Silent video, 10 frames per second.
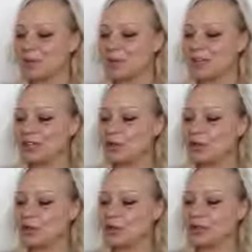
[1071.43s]
when you
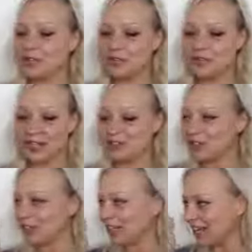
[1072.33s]
were holding your fingers
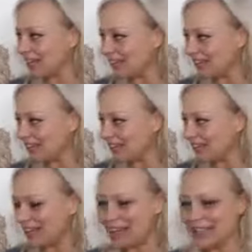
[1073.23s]

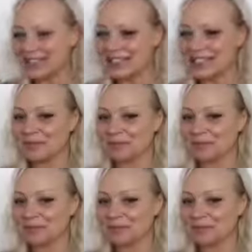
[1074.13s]
together and